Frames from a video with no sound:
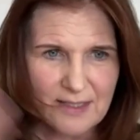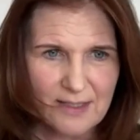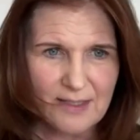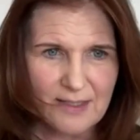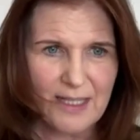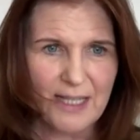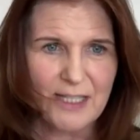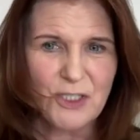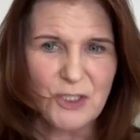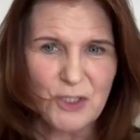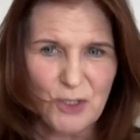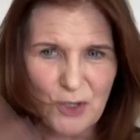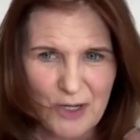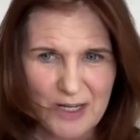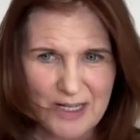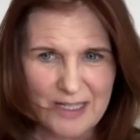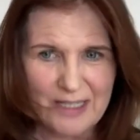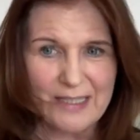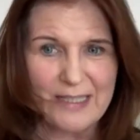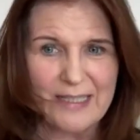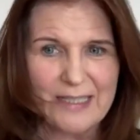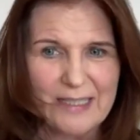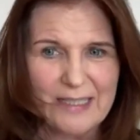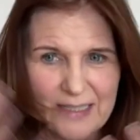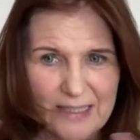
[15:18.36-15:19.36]
That's your
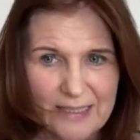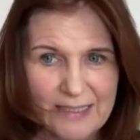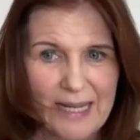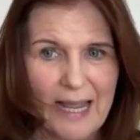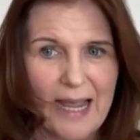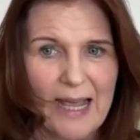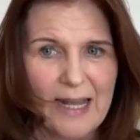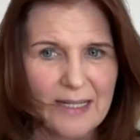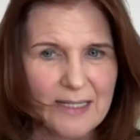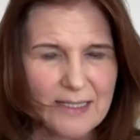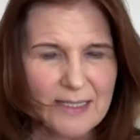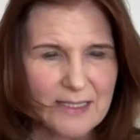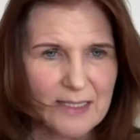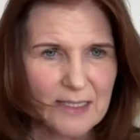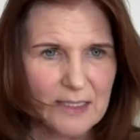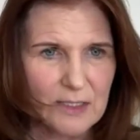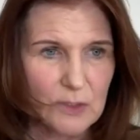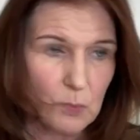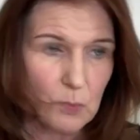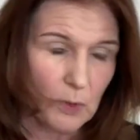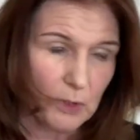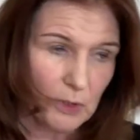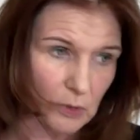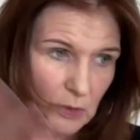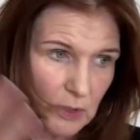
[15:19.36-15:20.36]
clinical analysis.
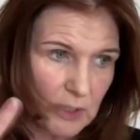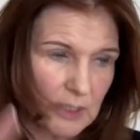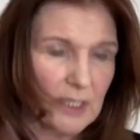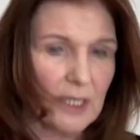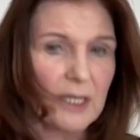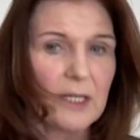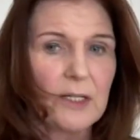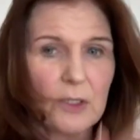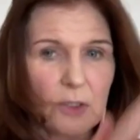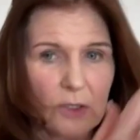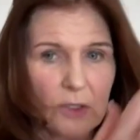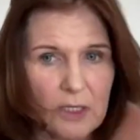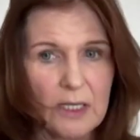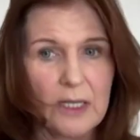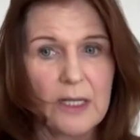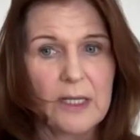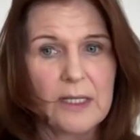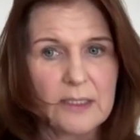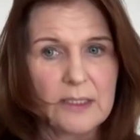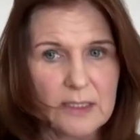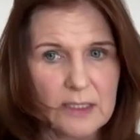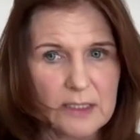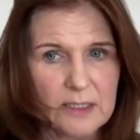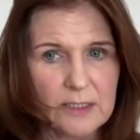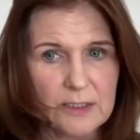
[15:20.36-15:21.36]
What you say to your
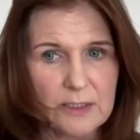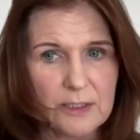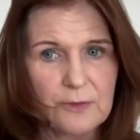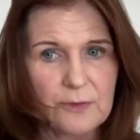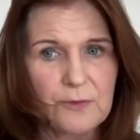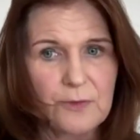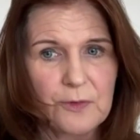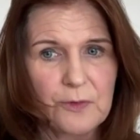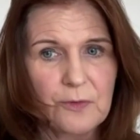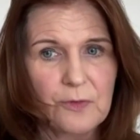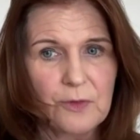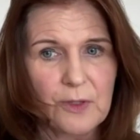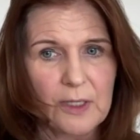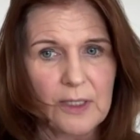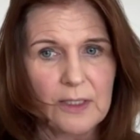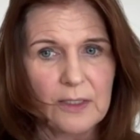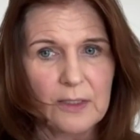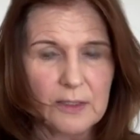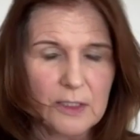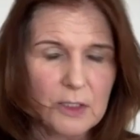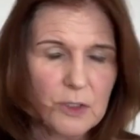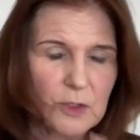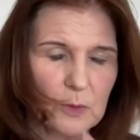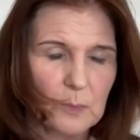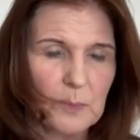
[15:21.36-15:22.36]
clients is a different thing.
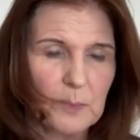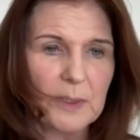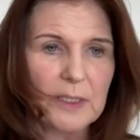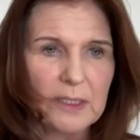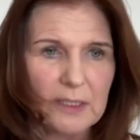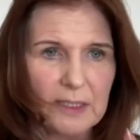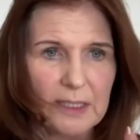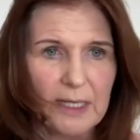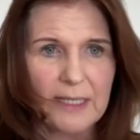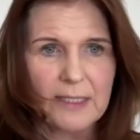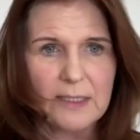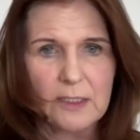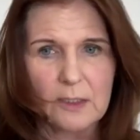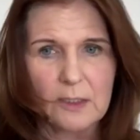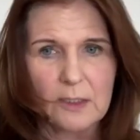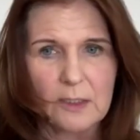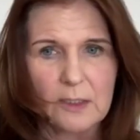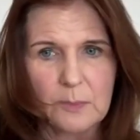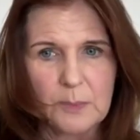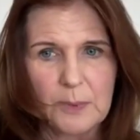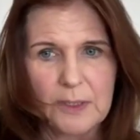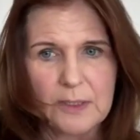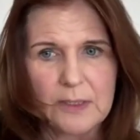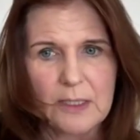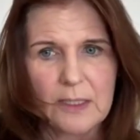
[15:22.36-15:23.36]
They should be connected,
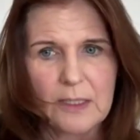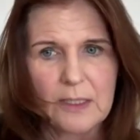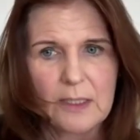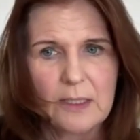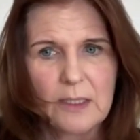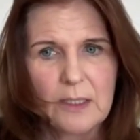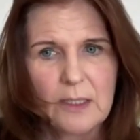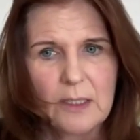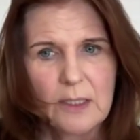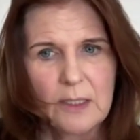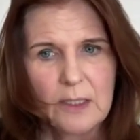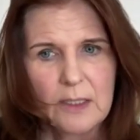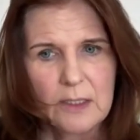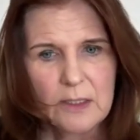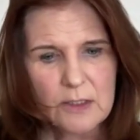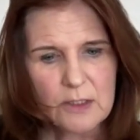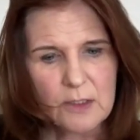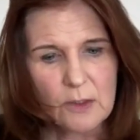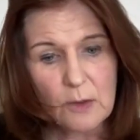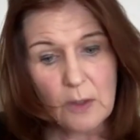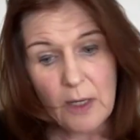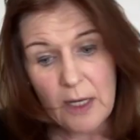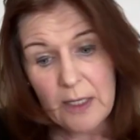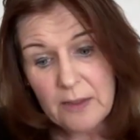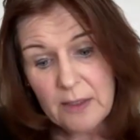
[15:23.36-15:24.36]
but
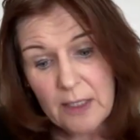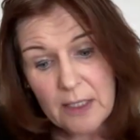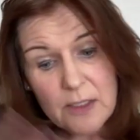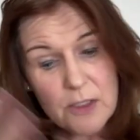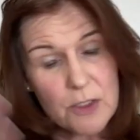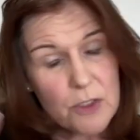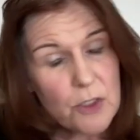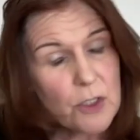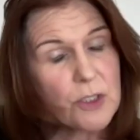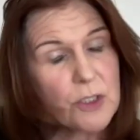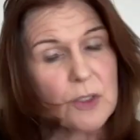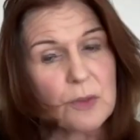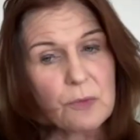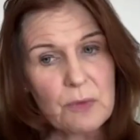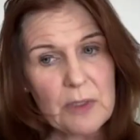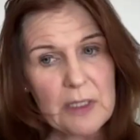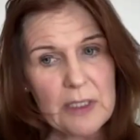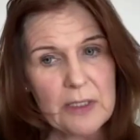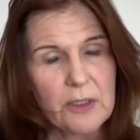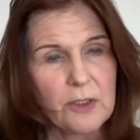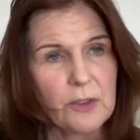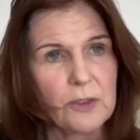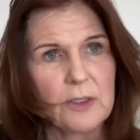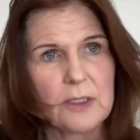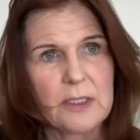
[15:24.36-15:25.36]
so, and that's just a
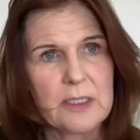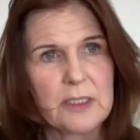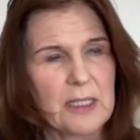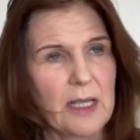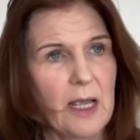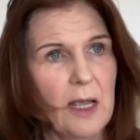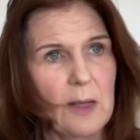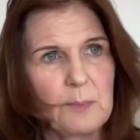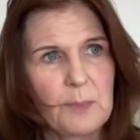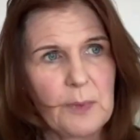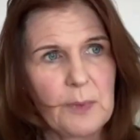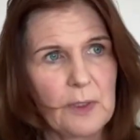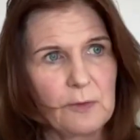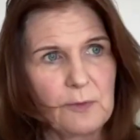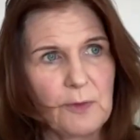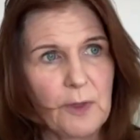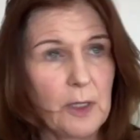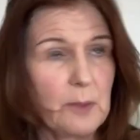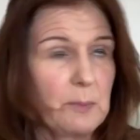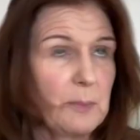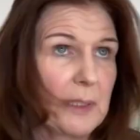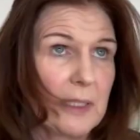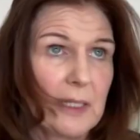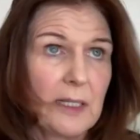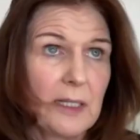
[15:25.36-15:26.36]
really good example of how
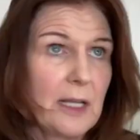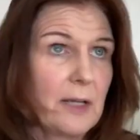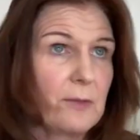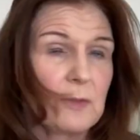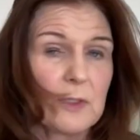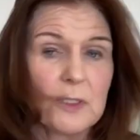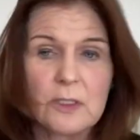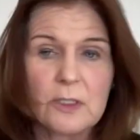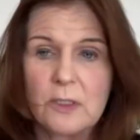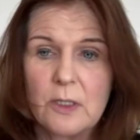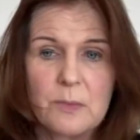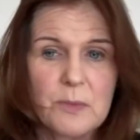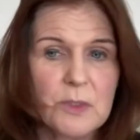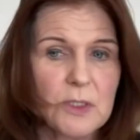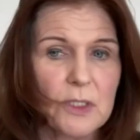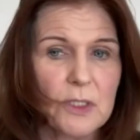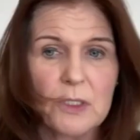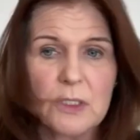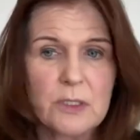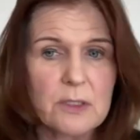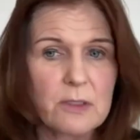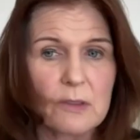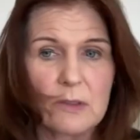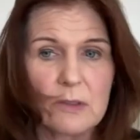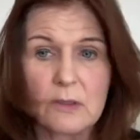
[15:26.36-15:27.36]
middle-level terms
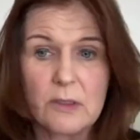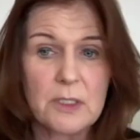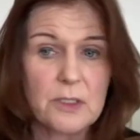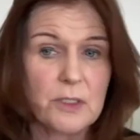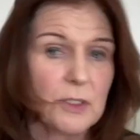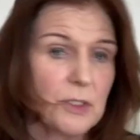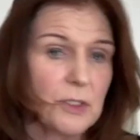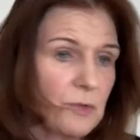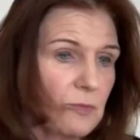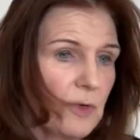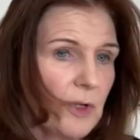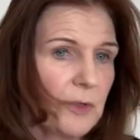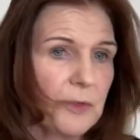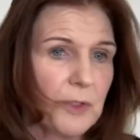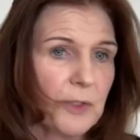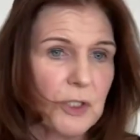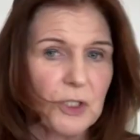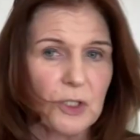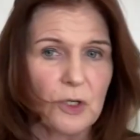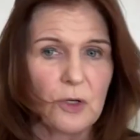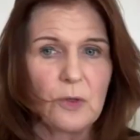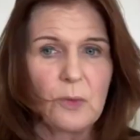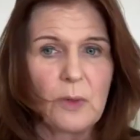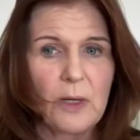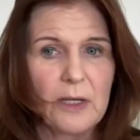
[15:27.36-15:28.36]
they just run the
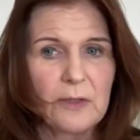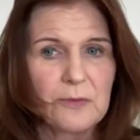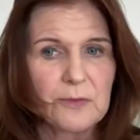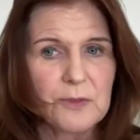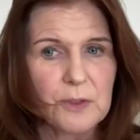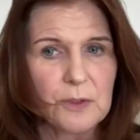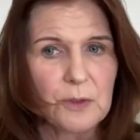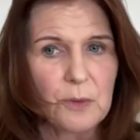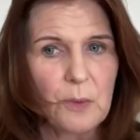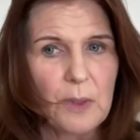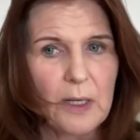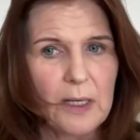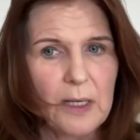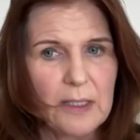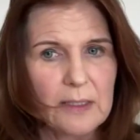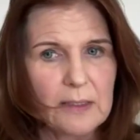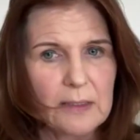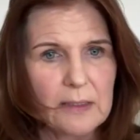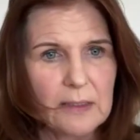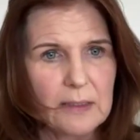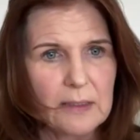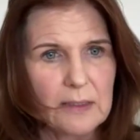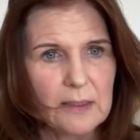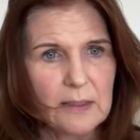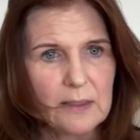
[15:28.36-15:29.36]
show after a
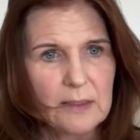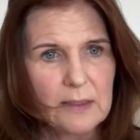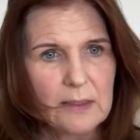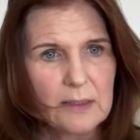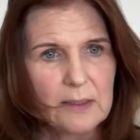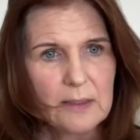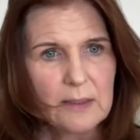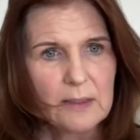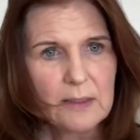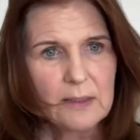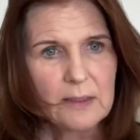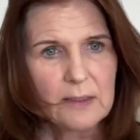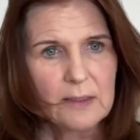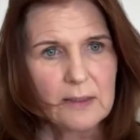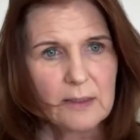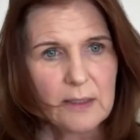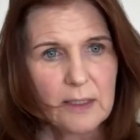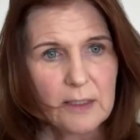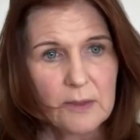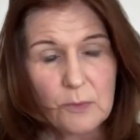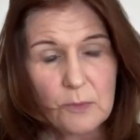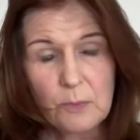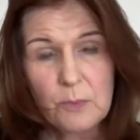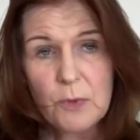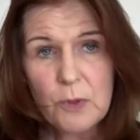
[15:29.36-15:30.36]
while.
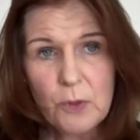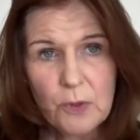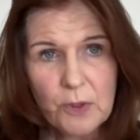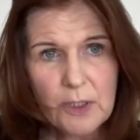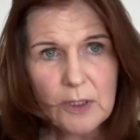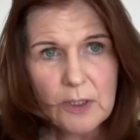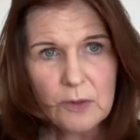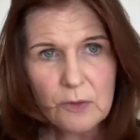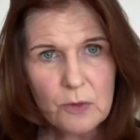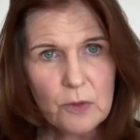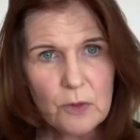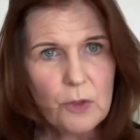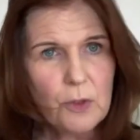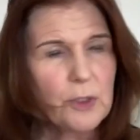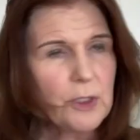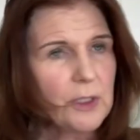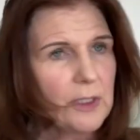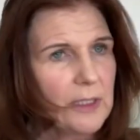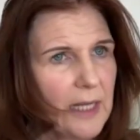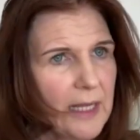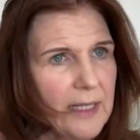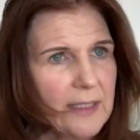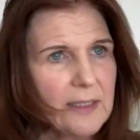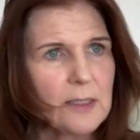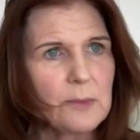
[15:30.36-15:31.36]
And you can
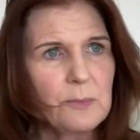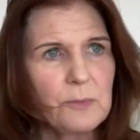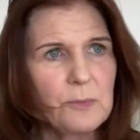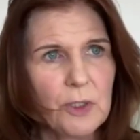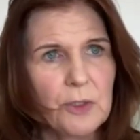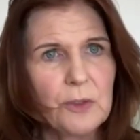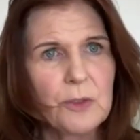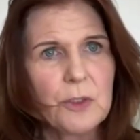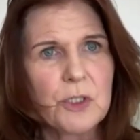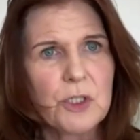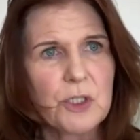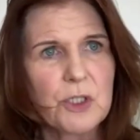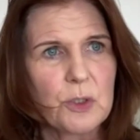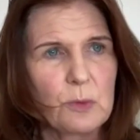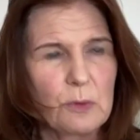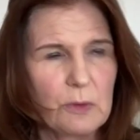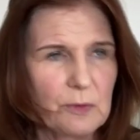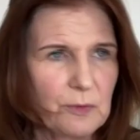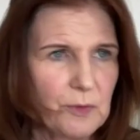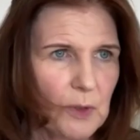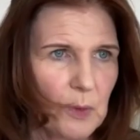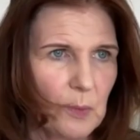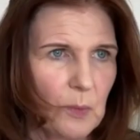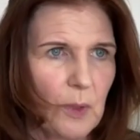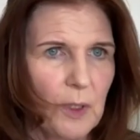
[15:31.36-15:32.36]
let them run the show
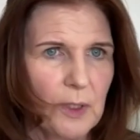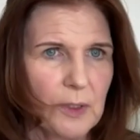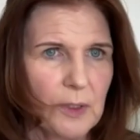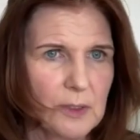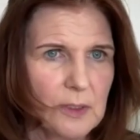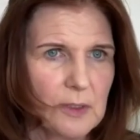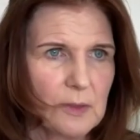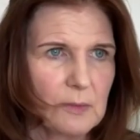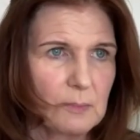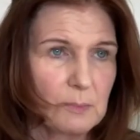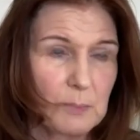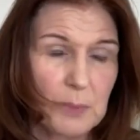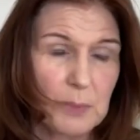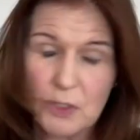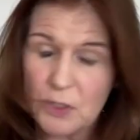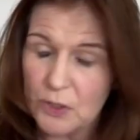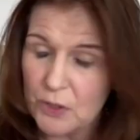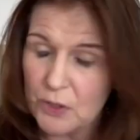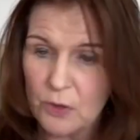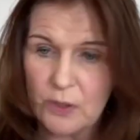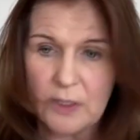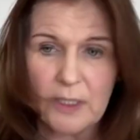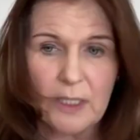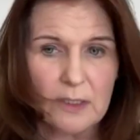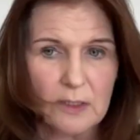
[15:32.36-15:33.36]
if you want, but you
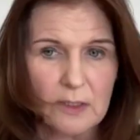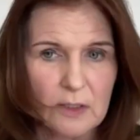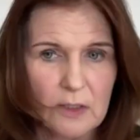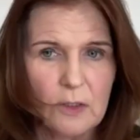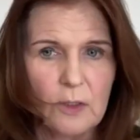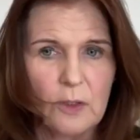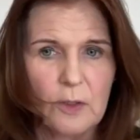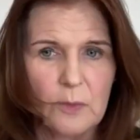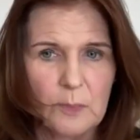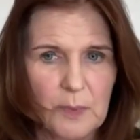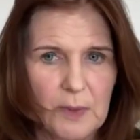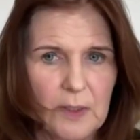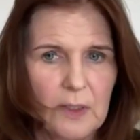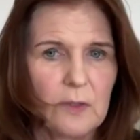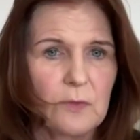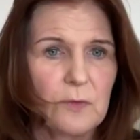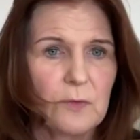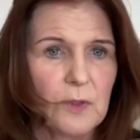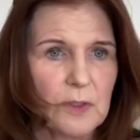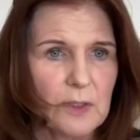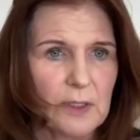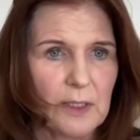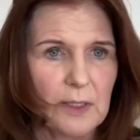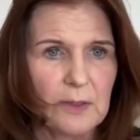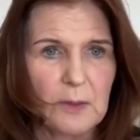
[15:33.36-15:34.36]
don't get to call it
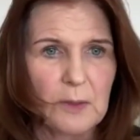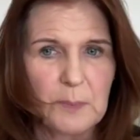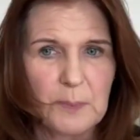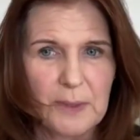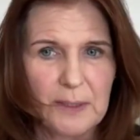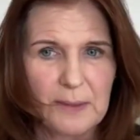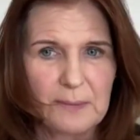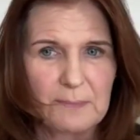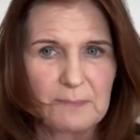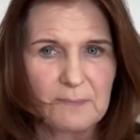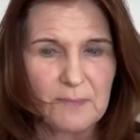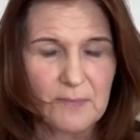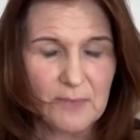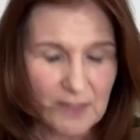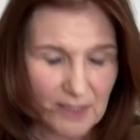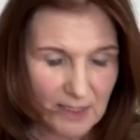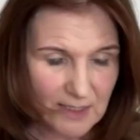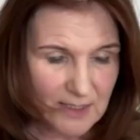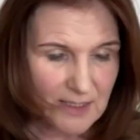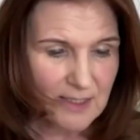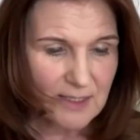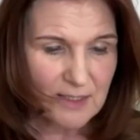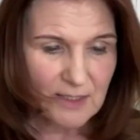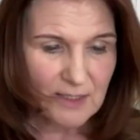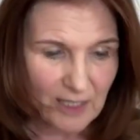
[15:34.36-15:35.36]
behavior therapy.
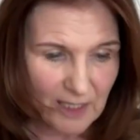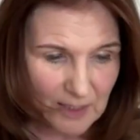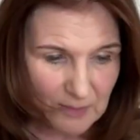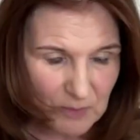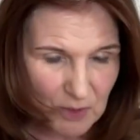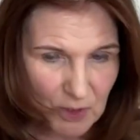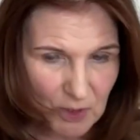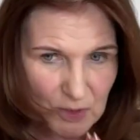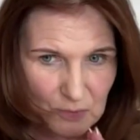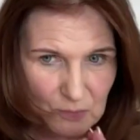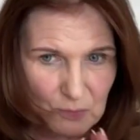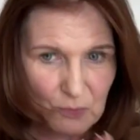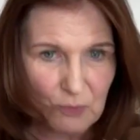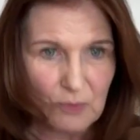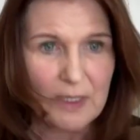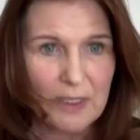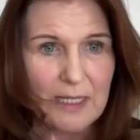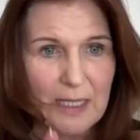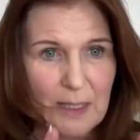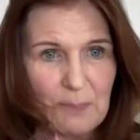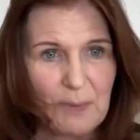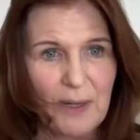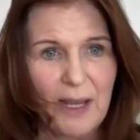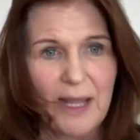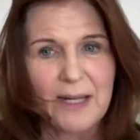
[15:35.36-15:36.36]
I'm just
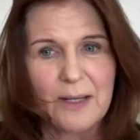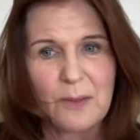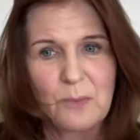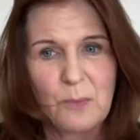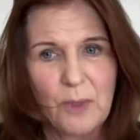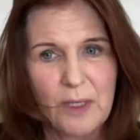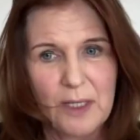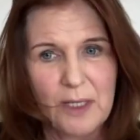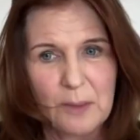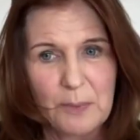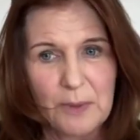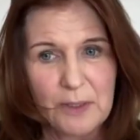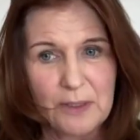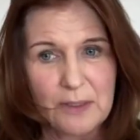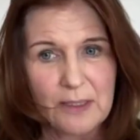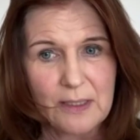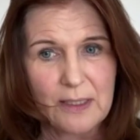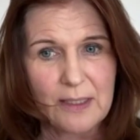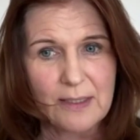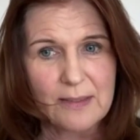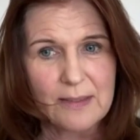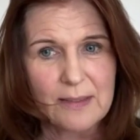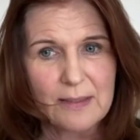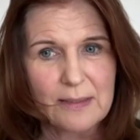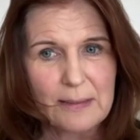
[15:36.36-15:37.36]
really black and white about
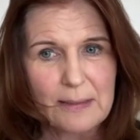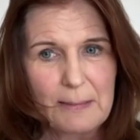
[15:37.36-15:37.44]
that.